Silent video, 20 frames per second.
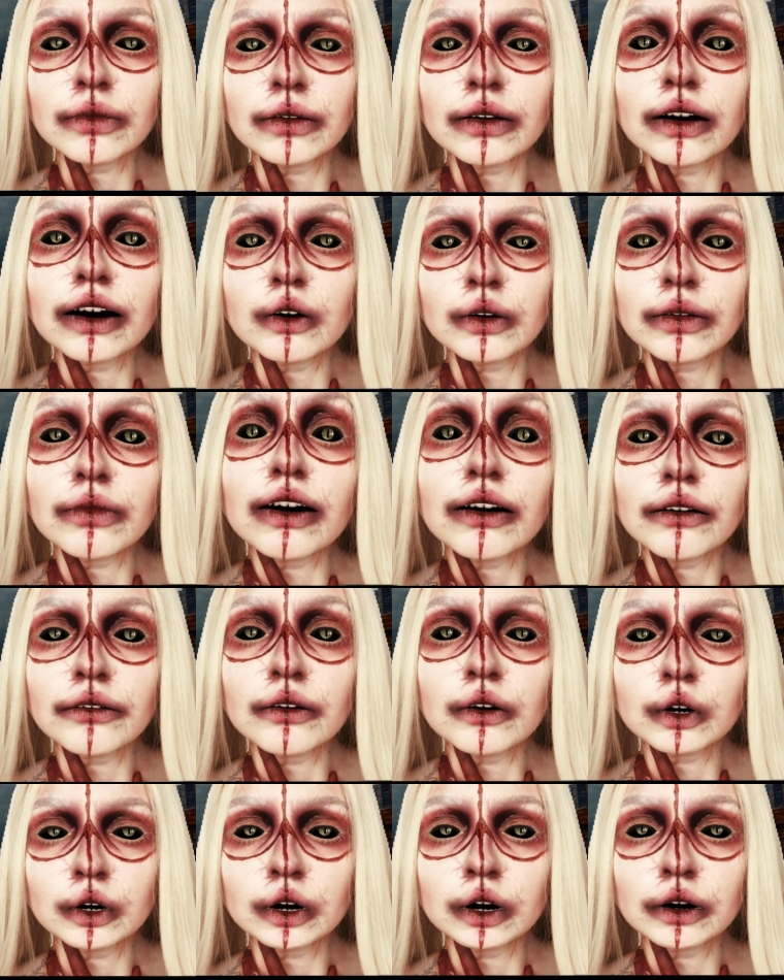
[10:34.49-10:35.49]
I'd found
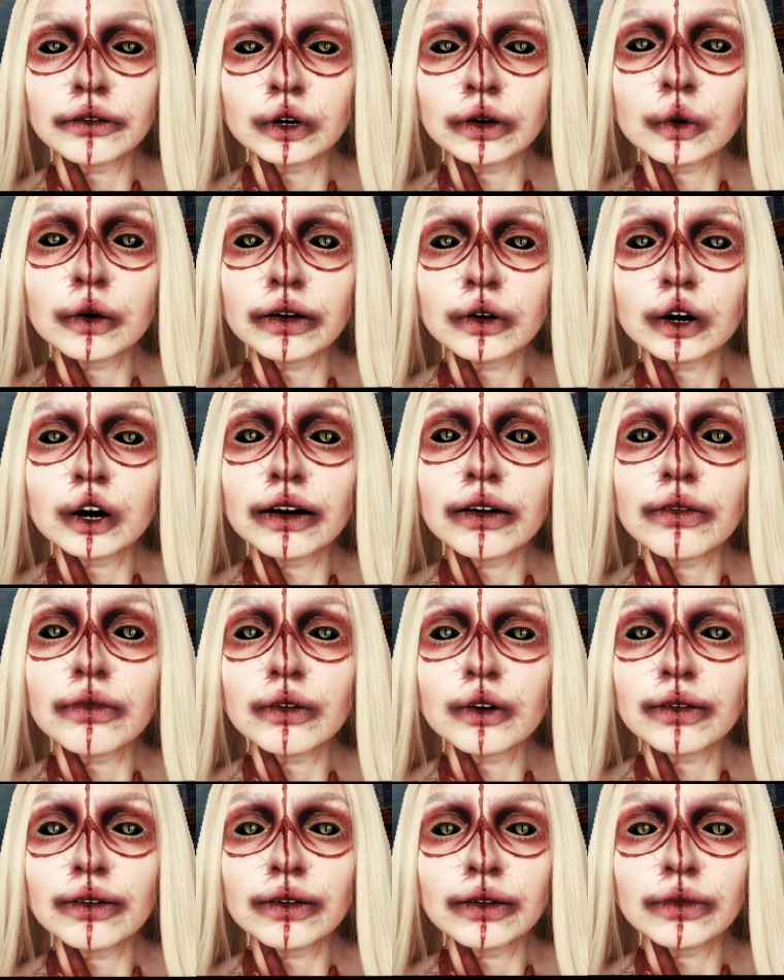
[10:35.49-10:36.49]
what she was looking
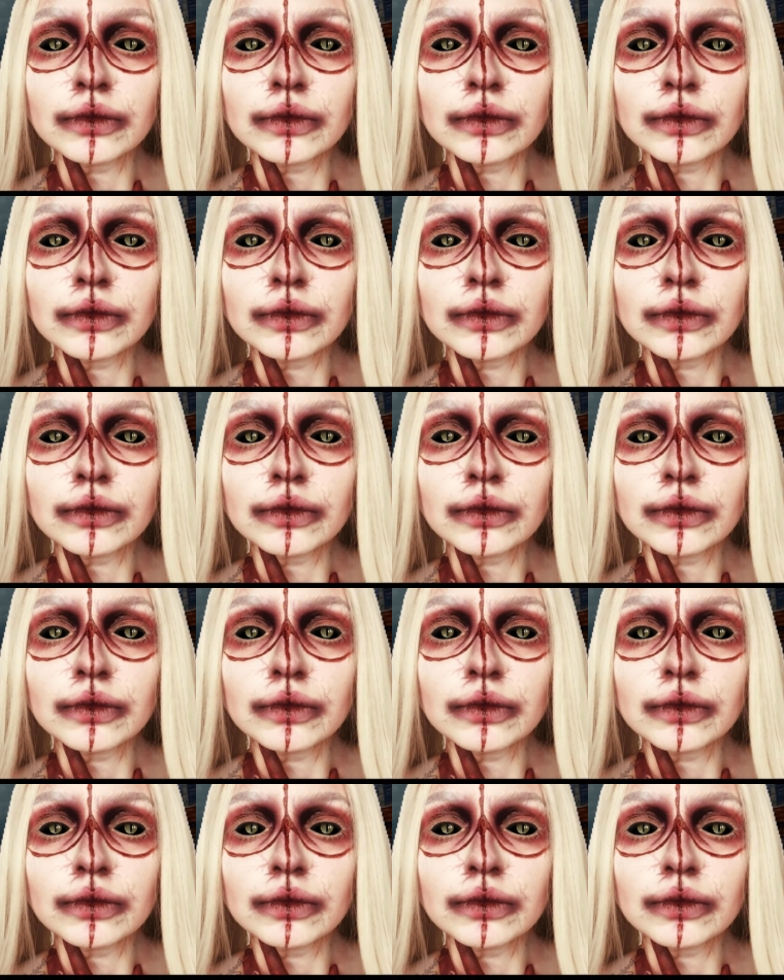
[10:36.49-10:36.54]
at.